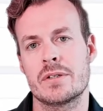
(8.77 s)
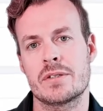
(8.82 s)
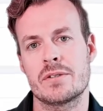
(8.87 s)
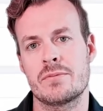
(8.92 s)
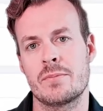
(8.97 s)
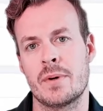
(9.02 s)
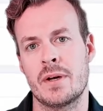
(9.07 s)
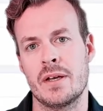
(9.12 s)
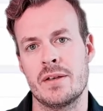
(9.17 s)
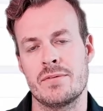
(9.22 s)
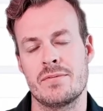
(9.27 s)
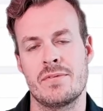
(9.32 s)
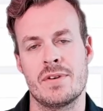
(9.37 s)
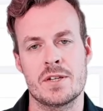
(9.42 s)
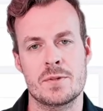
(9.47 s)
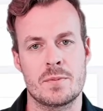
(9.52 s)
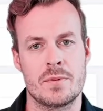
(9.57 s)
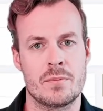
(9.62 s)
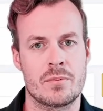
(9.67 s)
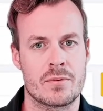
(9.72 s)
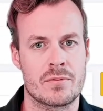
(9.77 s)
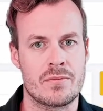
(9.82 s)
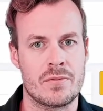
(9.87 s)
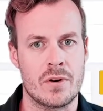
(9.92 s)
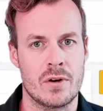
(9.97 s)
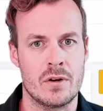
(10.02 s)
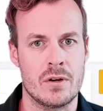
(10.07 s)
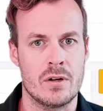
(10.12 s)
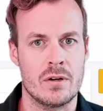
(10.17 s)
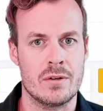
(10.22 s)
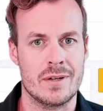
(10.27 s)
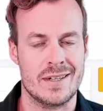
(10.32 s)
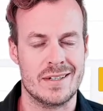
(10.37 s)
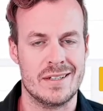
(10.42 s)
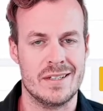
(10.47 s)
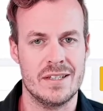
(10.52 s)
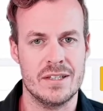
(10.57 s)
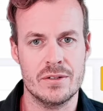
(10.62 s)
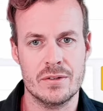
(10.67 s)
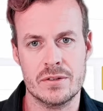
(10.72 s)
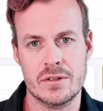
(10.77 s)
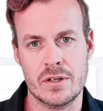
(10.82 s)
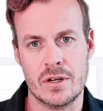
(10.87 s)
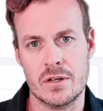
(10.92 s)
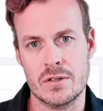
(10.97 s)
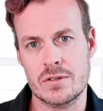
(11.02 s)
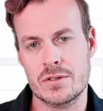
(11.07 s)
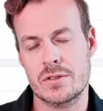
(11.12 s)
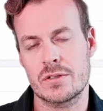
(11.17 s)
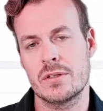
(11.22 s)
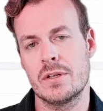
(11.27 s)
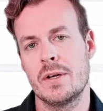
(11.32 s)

of my investment portfolio at Yield Notes,